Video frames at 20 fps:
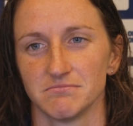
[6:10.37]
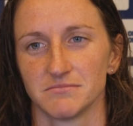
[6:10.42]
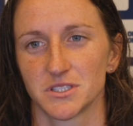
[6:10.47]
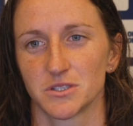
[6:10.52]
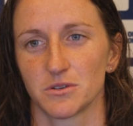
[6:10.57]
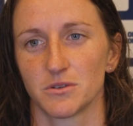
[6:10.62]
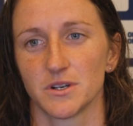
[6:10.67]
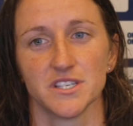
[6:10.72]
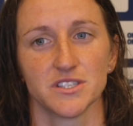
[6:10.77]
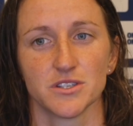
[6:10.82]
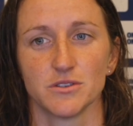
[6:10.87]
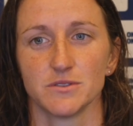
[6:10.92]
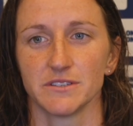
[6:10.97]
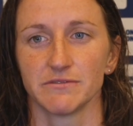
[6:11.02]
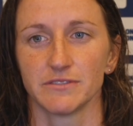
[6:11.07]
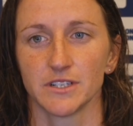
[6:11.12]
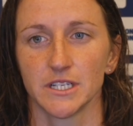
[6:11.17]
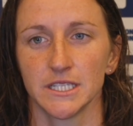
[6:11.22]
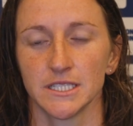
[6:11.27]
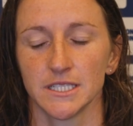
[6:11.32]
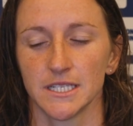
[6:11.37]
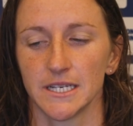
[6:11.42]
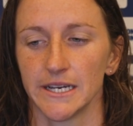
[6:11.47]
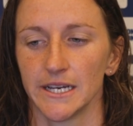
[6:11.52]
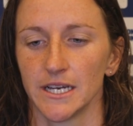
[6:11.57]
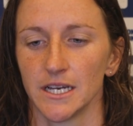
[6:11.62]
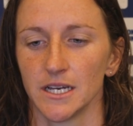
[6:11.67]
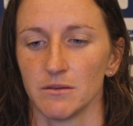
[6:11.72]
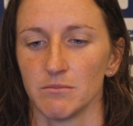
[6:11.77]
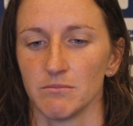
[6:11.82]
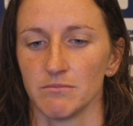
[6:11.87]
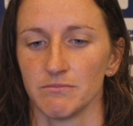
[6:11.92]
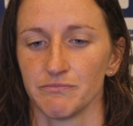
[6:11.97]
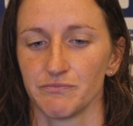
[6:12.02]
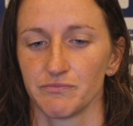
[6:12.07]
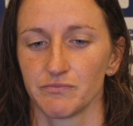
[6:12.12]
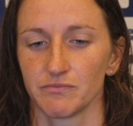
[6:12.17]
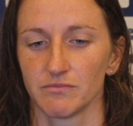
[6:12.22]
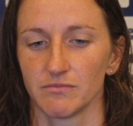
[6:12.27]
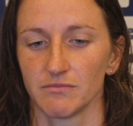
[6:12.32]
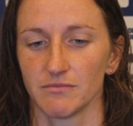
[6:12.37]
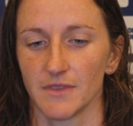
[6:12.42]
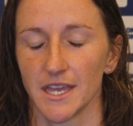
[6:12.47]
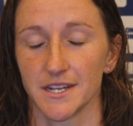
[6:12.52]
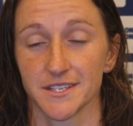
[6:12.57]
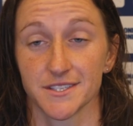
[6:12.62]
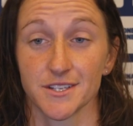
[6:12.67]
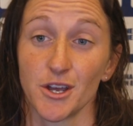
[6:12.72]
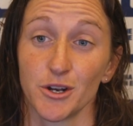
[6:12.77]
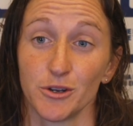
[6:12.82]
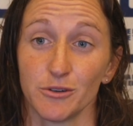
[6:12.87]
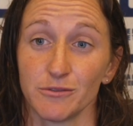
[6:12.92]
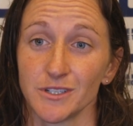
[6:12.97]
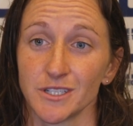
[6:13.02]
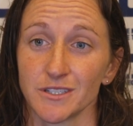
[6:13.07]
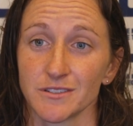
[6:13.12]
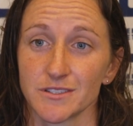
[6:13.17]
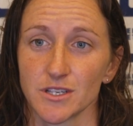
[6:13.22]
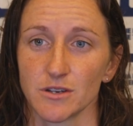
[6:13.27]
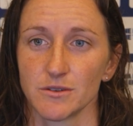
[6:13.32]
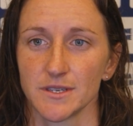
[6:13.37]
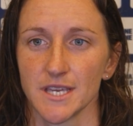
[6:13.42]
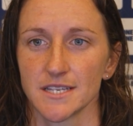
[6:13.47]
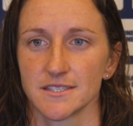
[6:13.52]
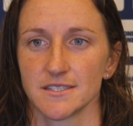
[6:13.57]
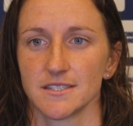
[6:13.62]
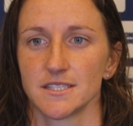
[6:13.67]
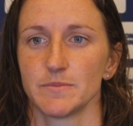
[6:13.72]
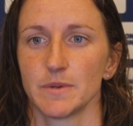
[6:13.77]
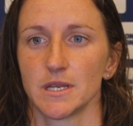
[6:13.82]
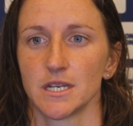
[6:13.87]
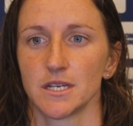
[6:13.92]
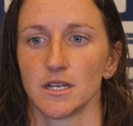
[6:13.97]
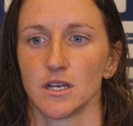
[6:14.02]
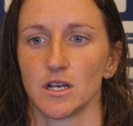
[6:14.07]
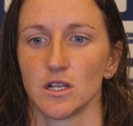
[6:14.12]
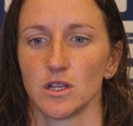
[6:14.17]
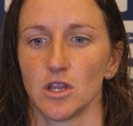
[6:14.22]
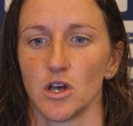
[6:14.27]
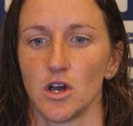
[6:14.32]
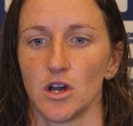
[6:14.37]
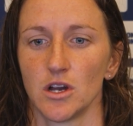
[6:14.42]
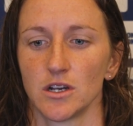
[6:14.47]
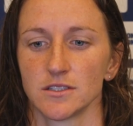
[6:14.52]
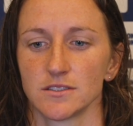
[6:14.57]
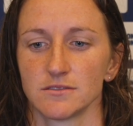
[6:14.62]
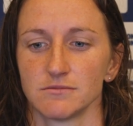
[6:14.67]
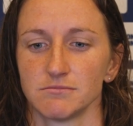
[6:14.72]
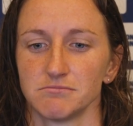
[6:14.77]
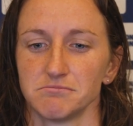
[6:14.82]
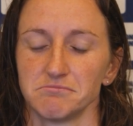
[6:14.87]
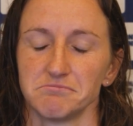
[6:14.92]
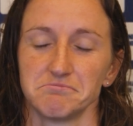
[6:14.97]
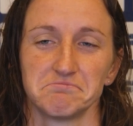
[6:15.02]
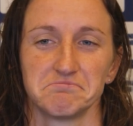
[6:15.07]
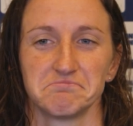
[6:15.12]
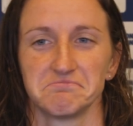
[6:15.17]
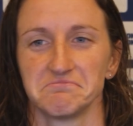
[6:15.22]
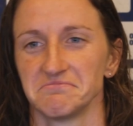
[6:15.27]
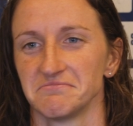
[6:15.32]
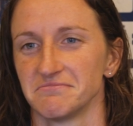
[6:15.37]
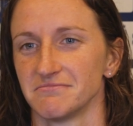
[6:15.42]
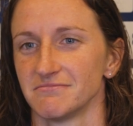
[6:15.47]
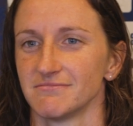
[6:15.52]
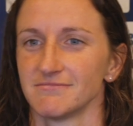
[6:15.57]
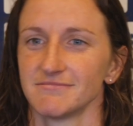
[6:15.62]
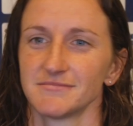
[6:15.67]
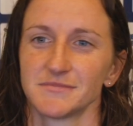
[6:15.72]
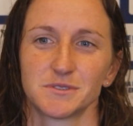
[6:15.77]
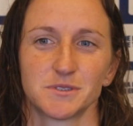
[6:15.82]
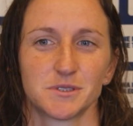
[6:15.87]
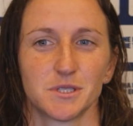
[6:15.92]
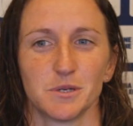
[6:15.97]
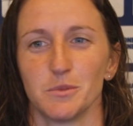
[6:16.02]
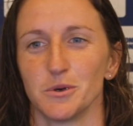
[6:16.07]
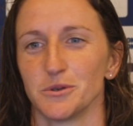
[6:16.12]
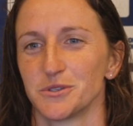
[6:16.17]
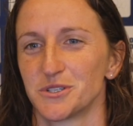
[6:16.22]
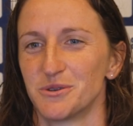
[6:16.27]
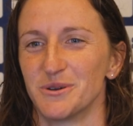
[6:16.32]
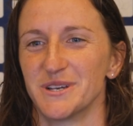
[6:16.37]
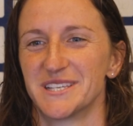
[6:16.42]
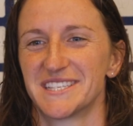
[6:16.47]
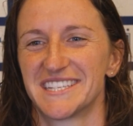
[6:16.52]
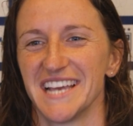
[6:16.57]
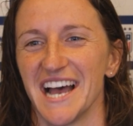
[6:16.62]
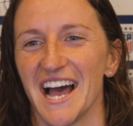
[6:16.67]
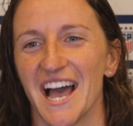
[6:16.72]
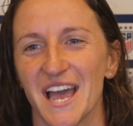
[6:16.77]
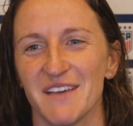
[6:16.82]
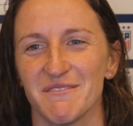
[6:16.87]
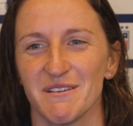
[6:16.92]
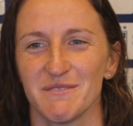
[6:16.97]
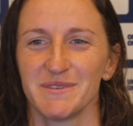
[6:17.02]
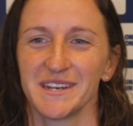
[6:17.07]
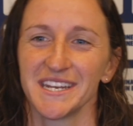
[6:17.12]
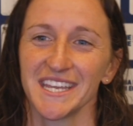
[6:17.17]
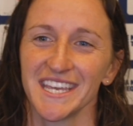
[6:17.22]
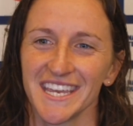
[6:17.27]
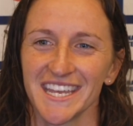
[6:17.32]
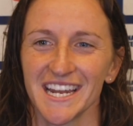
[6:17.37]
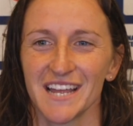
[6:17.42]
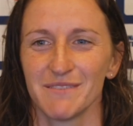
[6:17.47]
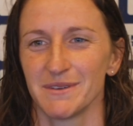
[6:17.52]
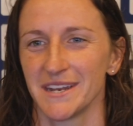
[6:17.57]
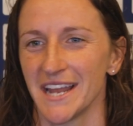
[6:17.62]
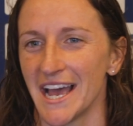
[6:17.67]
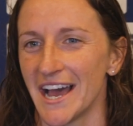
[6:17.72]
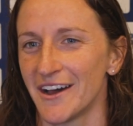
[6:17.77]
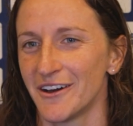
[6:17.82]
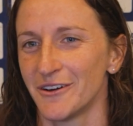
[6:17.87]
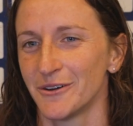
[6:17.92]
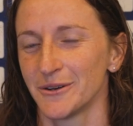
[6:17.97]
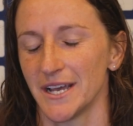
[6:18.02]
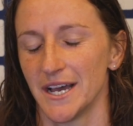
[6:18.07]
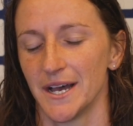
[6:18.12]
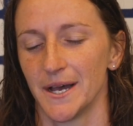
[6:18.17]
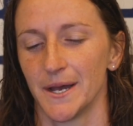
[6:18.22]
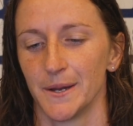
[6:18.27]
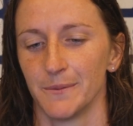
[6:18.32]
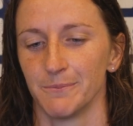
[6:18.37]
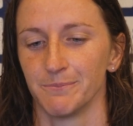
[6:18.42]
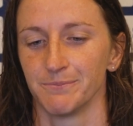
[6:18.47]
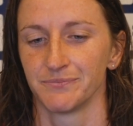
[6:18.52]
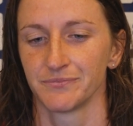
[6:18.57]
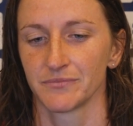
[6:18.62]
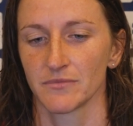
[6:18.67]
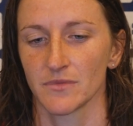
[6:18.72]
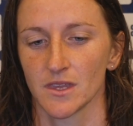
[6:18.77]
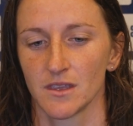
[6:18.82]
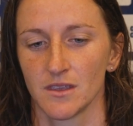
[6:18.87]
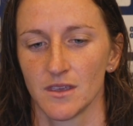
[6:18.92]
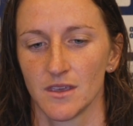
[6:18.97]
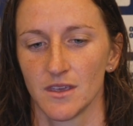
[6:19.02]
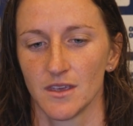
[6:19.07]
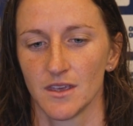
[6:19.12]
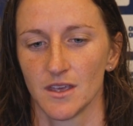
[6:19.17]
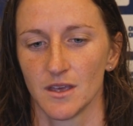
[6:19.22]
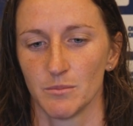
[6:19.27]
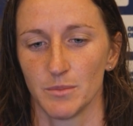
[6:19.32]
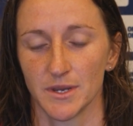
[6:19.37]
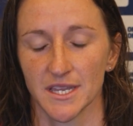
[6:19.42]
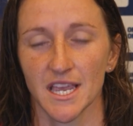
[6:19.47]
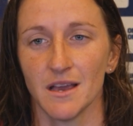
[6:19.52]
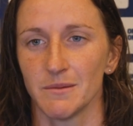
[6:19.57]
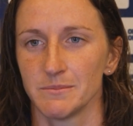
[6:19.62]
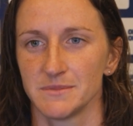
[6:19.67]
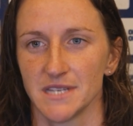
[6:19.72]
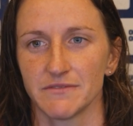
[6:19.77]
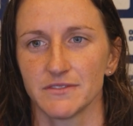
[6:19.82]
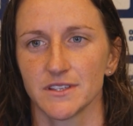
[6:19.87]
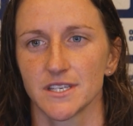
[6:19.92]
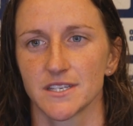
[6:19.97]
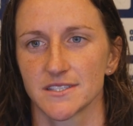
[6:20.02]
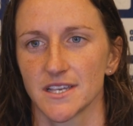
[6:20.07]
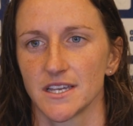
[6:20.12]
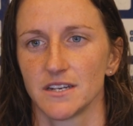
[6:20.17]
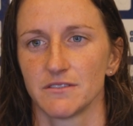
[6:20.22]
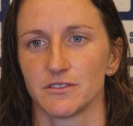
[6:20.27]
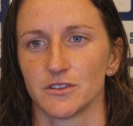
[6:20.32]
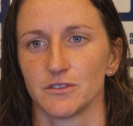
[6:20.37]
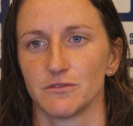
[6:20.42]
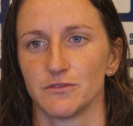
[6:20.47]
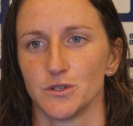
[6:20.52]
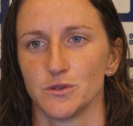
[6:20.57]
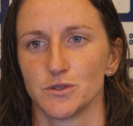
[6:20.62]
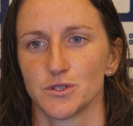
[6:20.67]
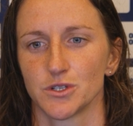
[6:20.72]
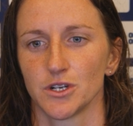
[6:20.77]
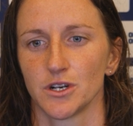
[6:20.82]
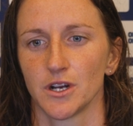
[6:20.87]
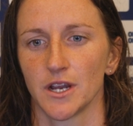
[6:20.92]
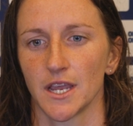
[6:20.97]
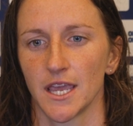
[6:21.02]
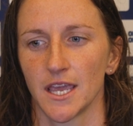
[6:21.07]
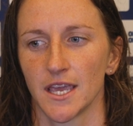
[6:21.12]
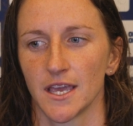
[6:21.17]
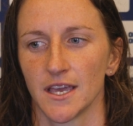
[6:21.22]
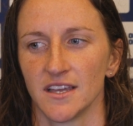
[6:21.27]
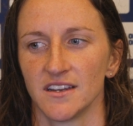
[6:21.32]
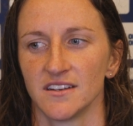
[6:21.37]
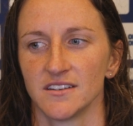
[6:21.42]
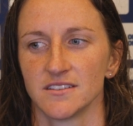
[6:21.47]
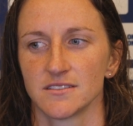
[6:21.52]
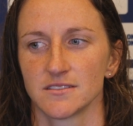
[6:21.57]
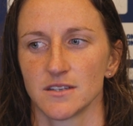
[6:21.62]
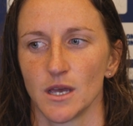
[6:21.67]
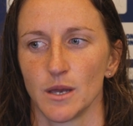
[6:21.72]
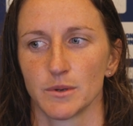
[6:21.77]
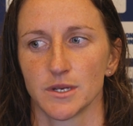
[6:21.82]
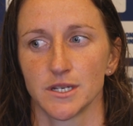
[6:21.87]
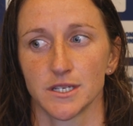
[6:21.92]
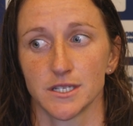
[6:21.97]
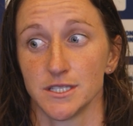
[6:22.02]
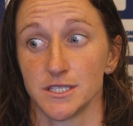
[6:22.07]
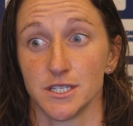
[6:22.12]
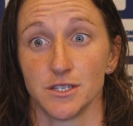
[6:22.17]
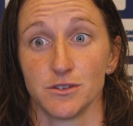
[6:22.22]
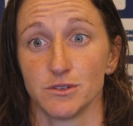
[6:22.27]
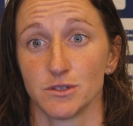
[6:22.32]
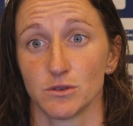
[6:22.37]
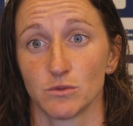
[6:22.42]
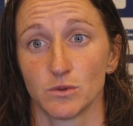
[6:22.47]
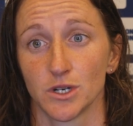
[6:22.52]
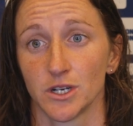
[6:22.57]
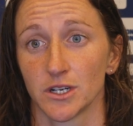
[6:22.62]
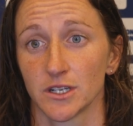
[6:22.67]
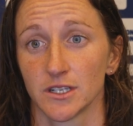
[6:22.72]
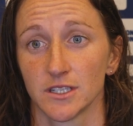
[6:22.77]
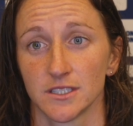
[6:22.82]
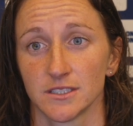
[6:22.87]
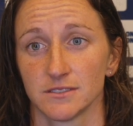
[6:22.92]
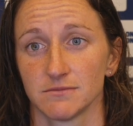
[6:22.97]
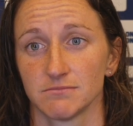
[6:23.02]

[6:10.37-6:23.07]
story is no different, and it's not over. So yes, it's been a long, tumultuous time. I've been in, I've been out, but yeah, I'm definitely excited for the future, and I'm going to continue to work